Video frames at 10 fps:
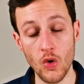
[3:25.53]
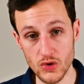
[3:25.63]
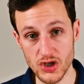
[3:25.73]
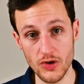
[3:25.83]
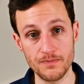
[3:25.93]

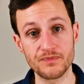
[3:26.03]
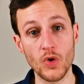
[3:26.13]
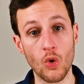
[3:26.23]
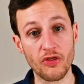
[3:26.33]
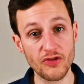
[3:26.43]
Also,
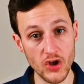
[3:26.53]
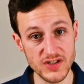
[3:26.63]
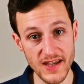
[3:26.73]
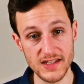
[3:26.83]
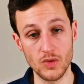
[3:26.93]

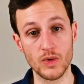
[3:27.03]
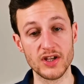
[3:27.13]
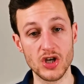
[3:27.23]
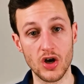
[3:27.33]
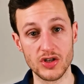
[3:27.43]
orthotics,
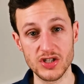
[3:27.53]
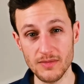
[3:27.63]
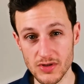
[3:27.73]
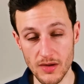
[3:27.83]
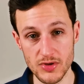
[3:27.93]
which are
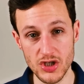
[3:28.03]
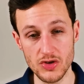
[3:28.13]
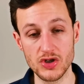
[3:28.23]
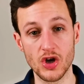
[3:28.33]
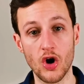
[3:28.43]
sometimes
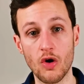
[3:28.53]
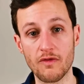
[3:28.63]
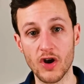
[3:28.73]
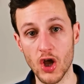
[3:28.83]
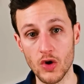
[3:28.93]
used to
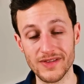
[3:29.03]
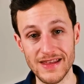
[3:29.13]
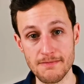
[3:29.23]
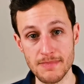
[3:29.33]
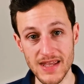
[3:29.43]
offload
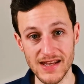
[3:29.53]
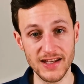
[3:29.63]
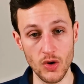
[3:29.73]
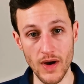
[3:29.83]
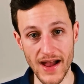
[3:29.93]
the
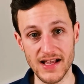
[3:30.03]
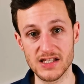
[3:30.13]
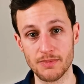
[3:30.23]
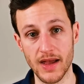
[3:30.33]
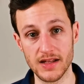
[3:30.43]
medial
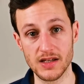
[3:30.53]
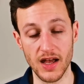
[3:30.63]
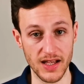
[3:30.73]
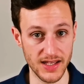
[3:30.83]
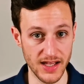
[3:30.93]
aspect,
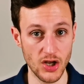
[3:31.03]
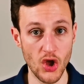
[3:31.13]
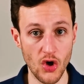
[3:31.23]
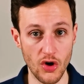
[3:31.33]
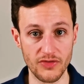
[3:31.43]
again,
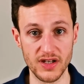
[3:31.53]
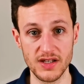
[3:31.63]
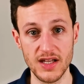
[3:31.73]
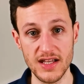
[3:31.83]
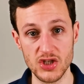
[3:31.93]
of the
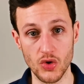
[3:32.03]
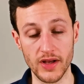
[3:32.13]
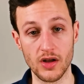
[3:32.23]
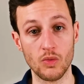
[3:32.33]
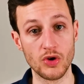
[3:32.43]
knee
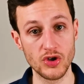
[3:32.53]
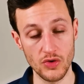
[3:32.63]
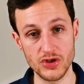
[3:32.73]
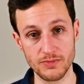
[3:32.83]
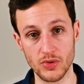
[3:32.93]
joint, were
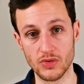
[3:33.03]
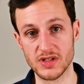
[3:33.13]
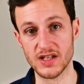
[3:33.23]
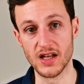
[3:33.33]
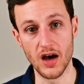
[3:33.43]
not
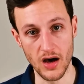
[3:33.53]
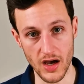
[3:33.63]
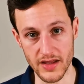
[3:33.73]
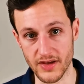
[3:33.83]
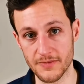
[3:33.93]
supported
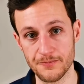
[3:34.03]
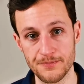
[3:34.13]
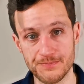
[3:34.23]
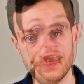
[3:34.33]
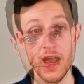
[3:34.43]
either.
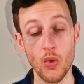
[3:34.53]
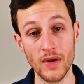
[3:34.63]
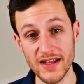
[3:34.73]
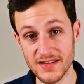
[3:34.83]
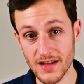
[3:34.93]

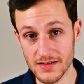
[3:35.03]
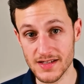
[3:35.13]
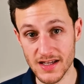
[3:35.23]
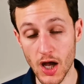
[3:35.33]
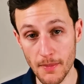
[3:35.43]
When it
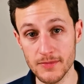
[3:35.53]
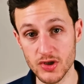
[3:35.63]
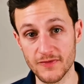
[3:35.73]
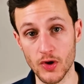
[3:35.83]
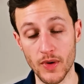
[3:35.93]
does come
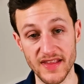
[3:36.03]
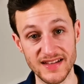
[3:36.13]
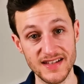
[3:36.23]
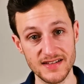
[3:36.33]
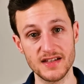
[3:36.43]
to footwear, they
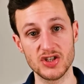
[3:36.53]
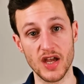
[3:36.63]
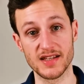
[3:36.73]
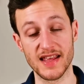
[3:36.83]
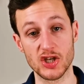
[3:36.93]
did
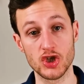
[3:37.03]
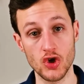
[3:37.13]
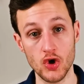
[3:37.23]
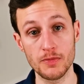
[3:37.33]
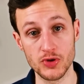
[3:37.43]
suggest that
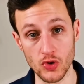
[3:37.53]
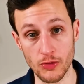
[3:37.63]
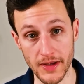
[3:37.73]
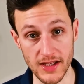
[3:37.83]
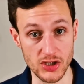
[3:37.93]

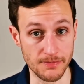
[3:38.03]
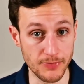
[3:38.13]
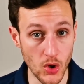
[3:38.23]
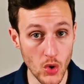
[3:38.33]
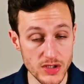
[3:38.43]
shock-absorbing,
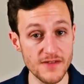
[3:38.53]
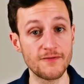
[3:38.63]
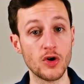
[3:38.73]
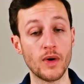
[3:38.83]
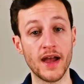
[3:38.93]

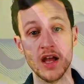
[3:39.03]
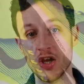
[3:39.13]
supportive footwear